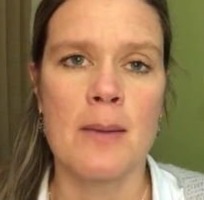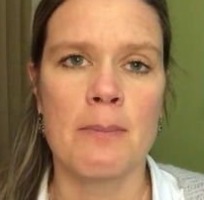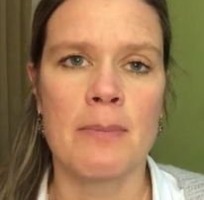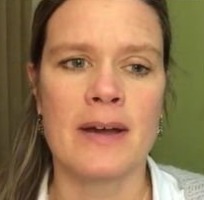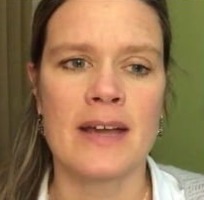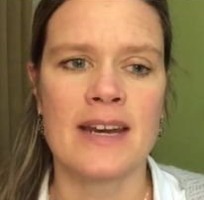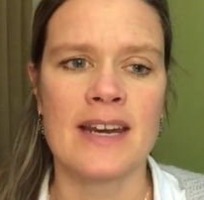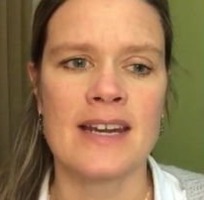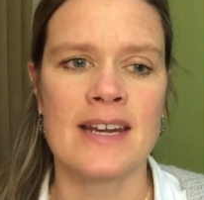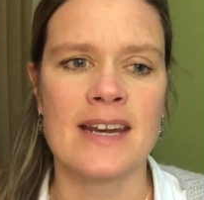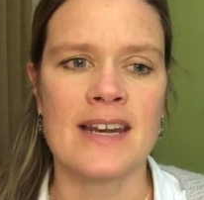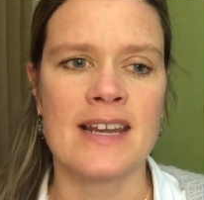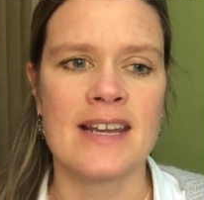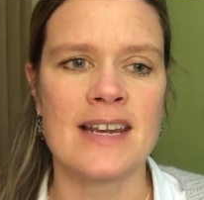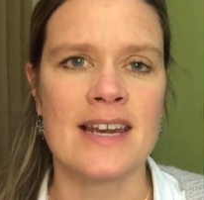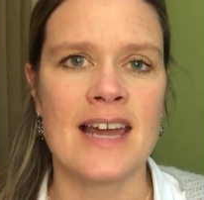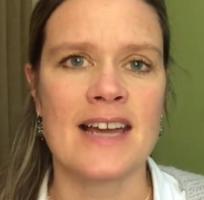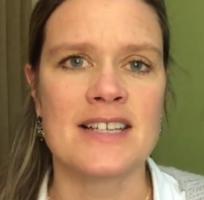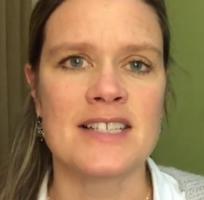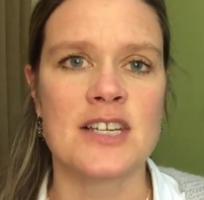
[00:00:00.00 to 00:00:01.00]
But
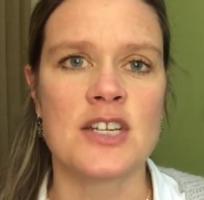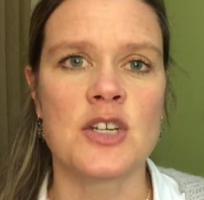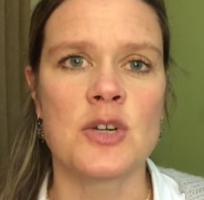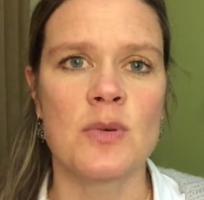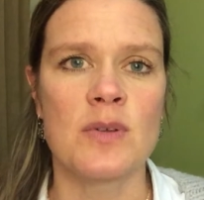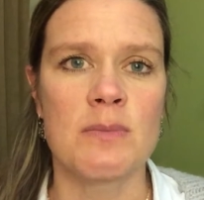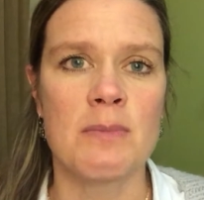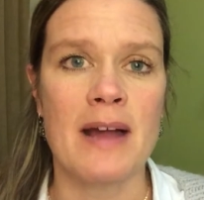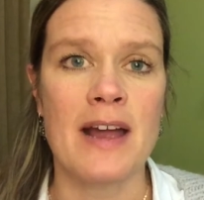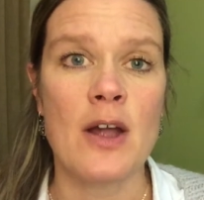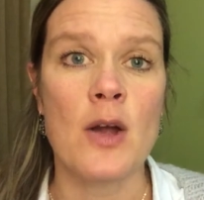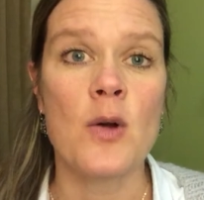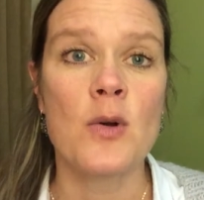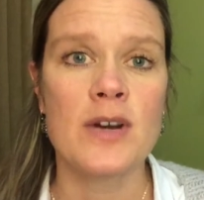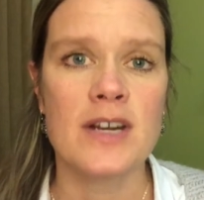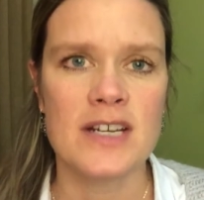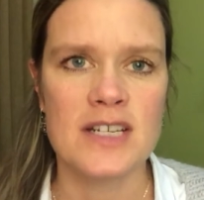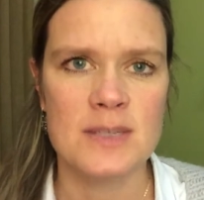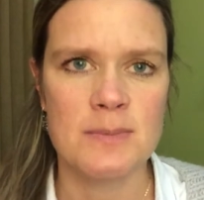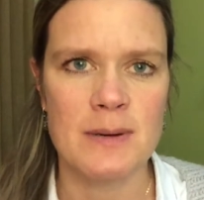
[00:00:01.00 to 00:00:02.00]
it has to do with my
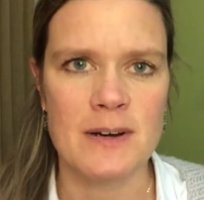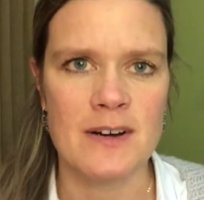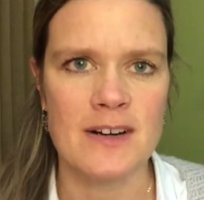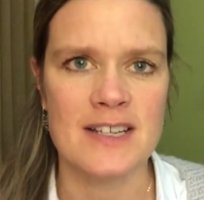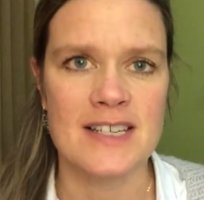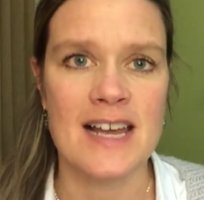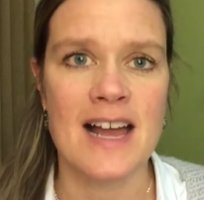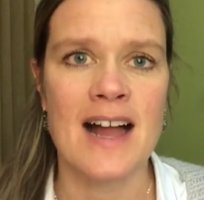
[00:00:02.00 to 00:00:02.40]
own experience.